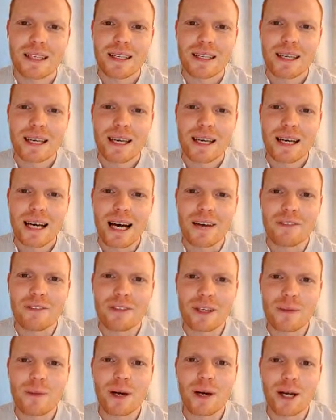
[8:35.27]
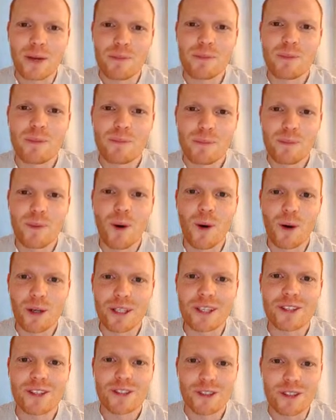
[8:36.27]
I think by a
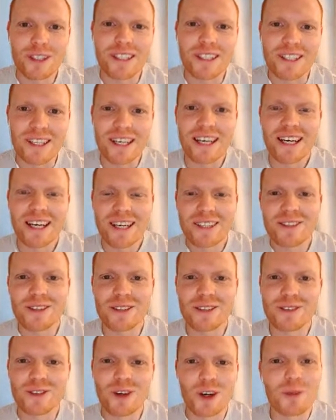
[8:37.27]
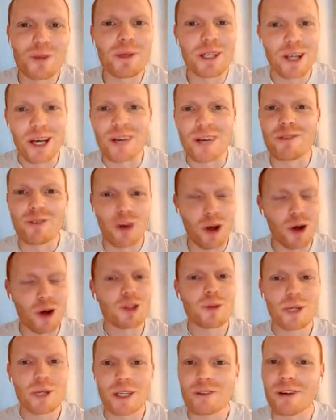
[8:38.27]
point, I think it's got to be like a lot of
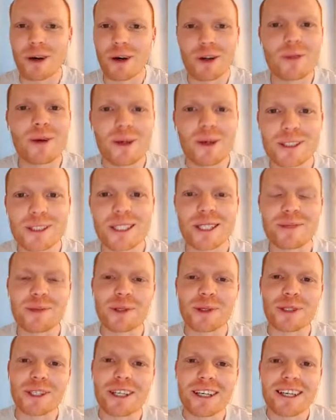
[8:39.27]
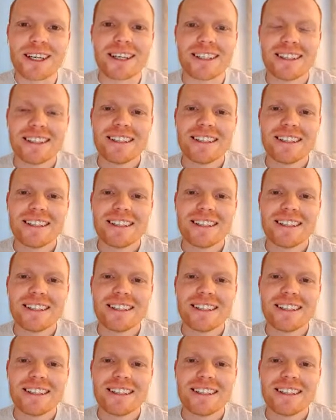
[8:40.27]
swinging roundabouts, like, but yeah.